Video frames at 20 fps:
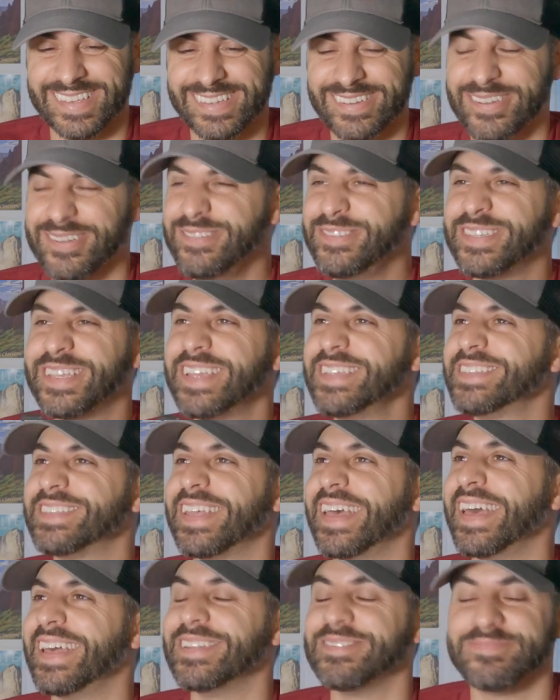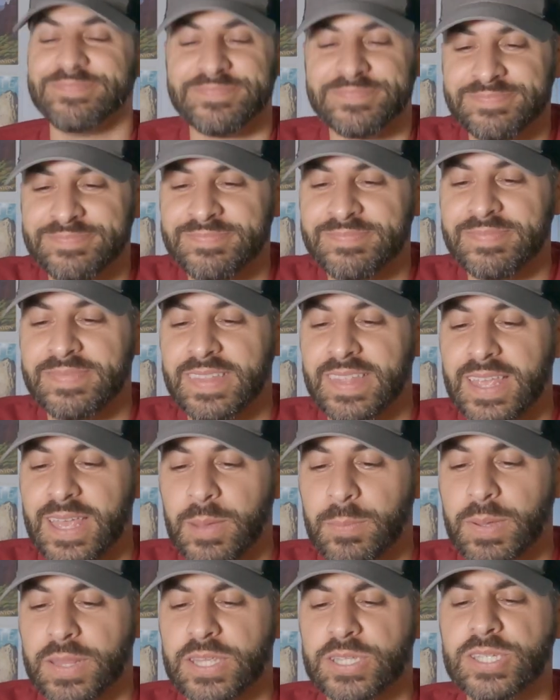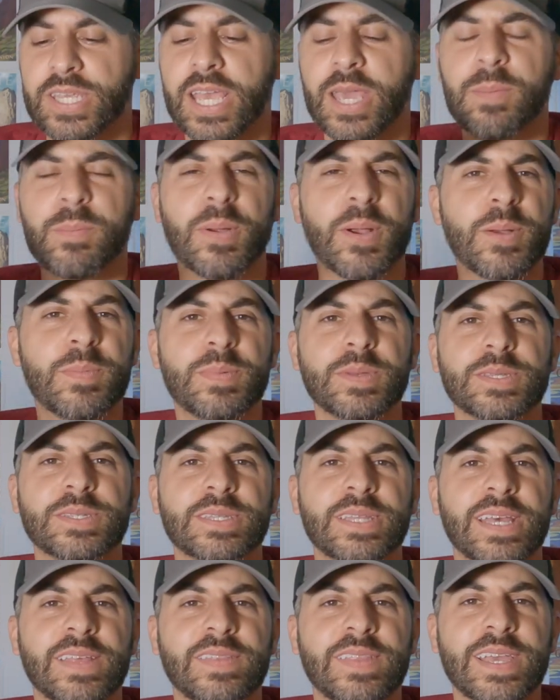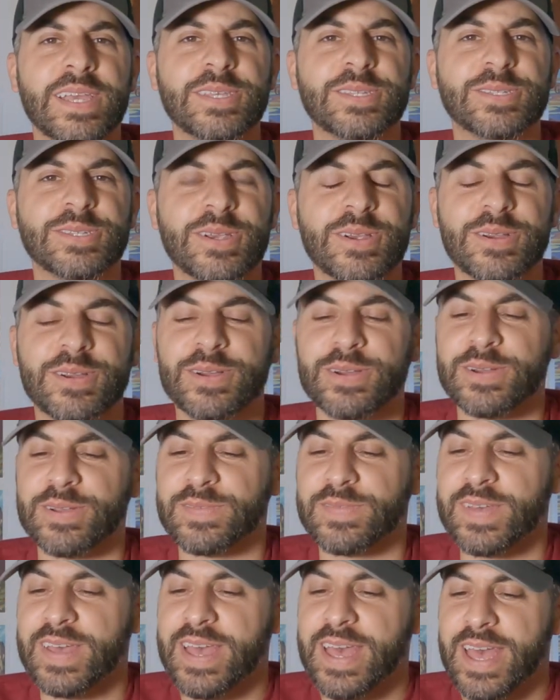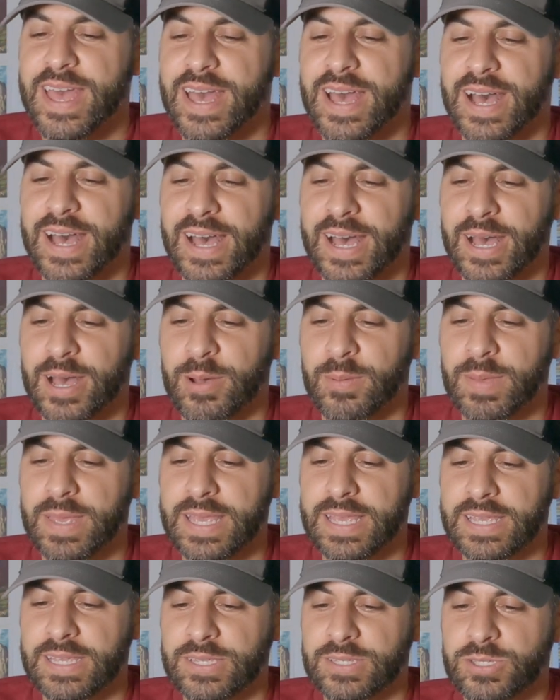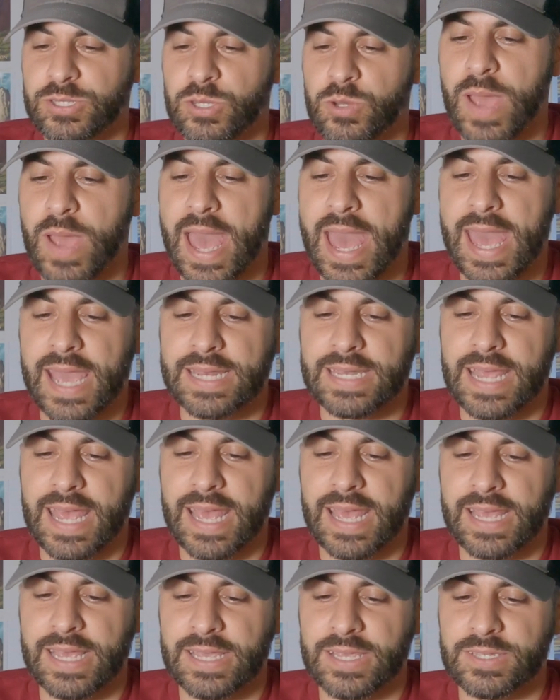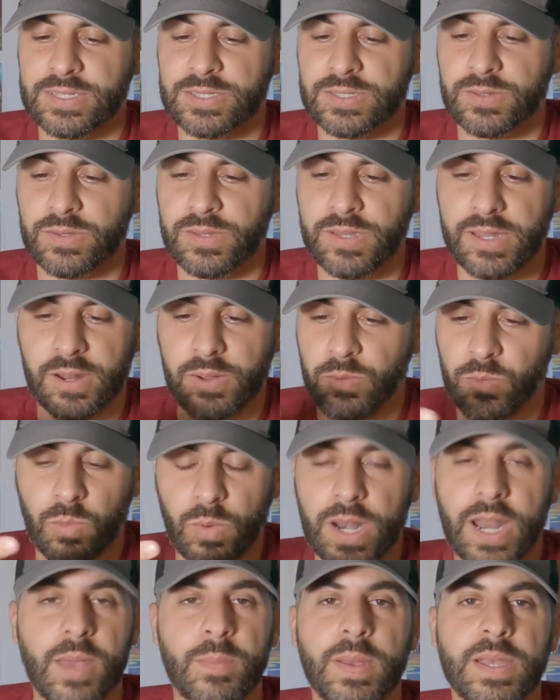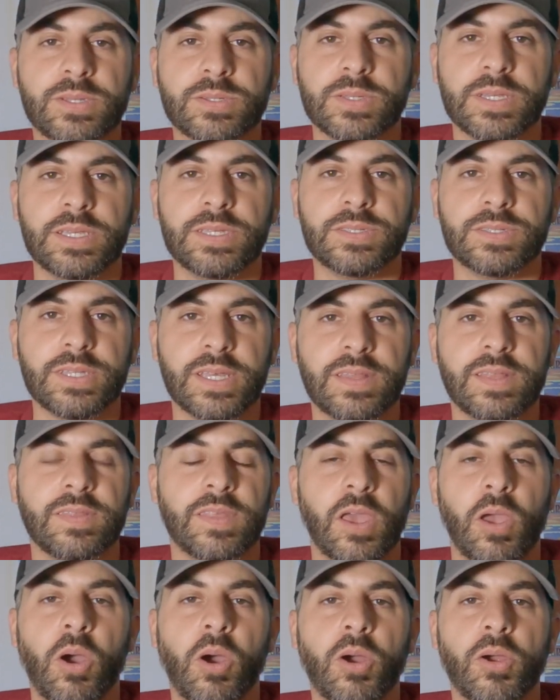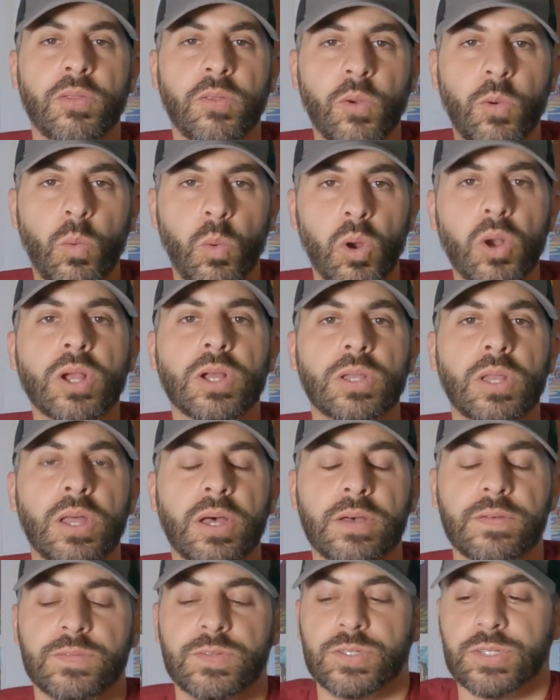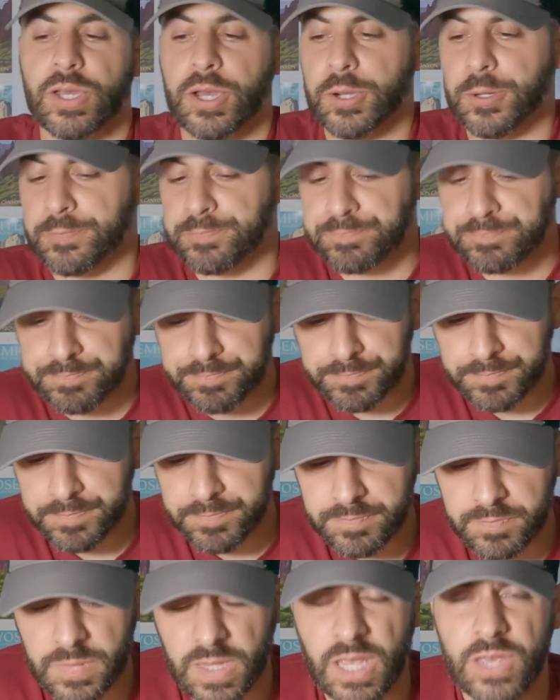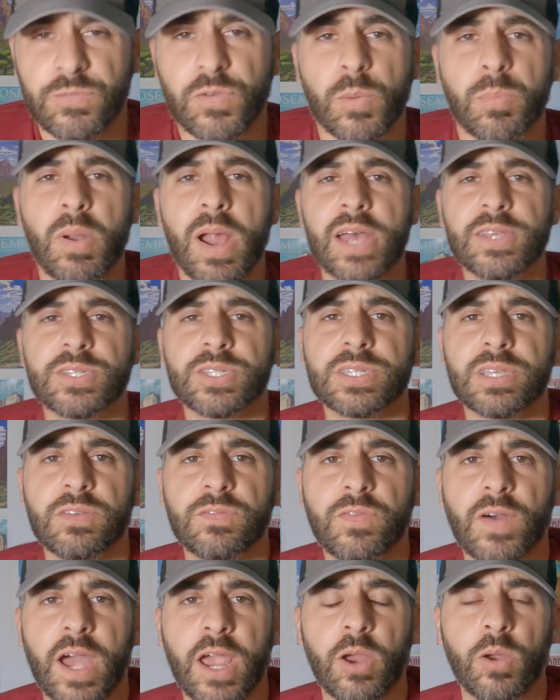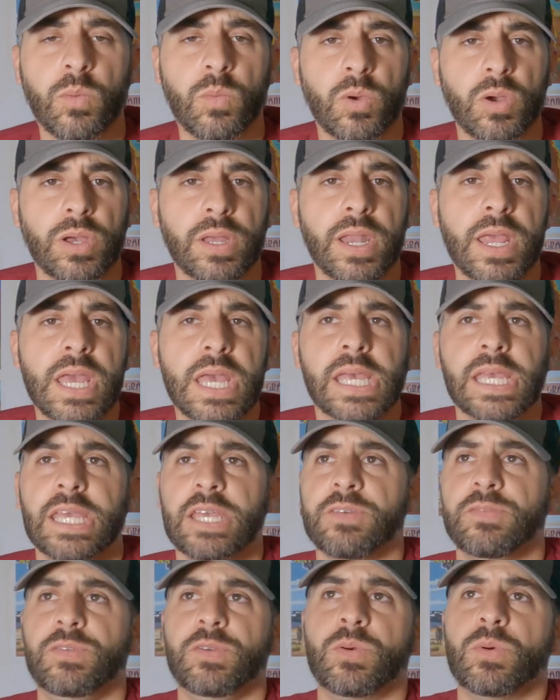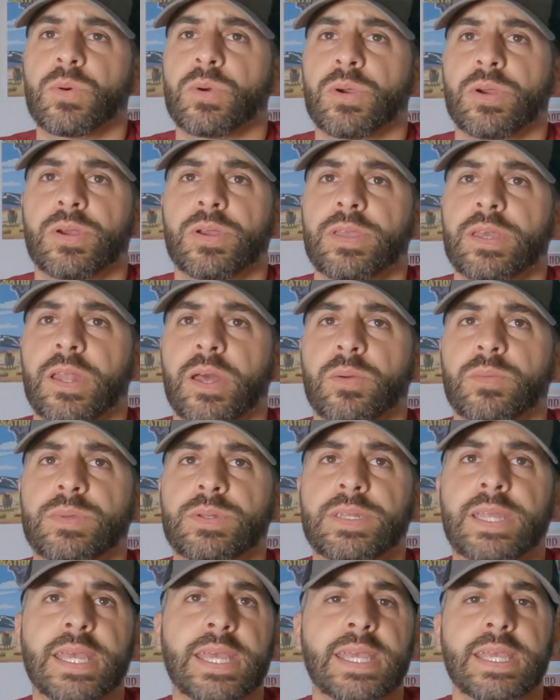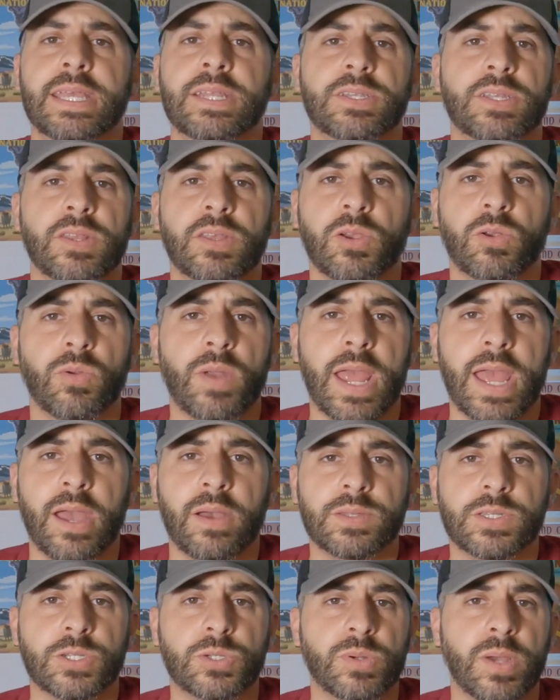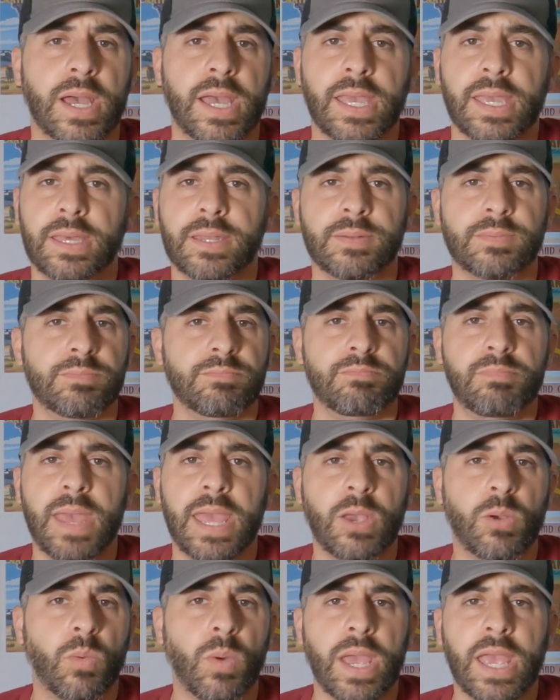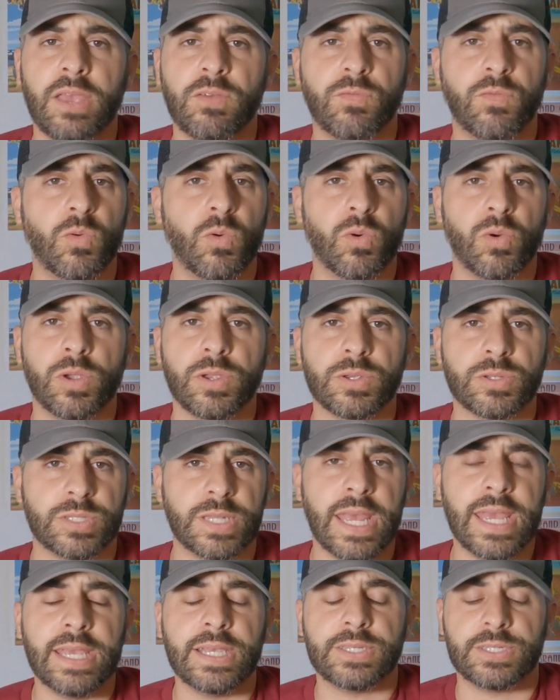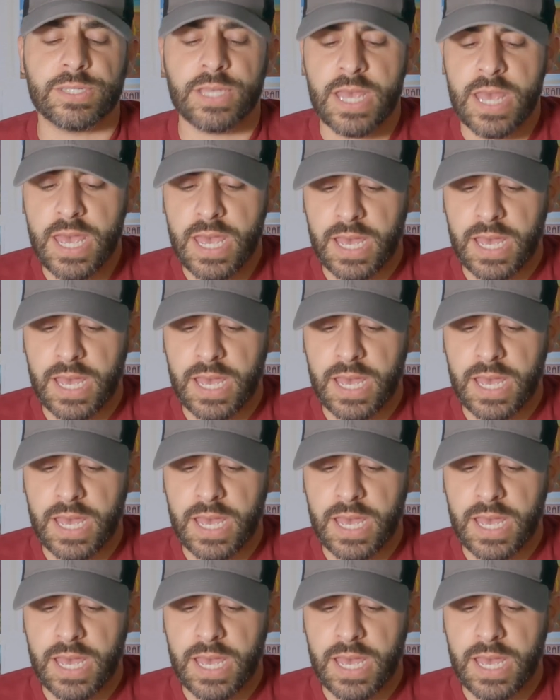who says that? But the second purpose that they serve is act as, you know, what I basically said that they are. They're work gloves. So if you're processing firewood, if you're, you know, digging into the ground to try and make way for your steaks,